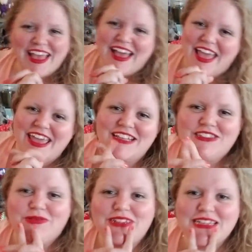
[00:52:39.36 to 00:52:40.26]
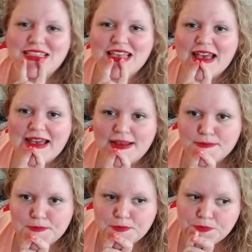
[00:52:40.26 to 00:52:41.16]
And so we did that,
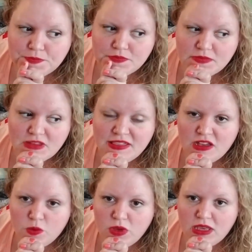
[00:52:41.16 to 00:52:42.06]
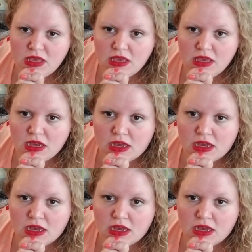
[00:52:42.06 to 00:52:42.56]
and then we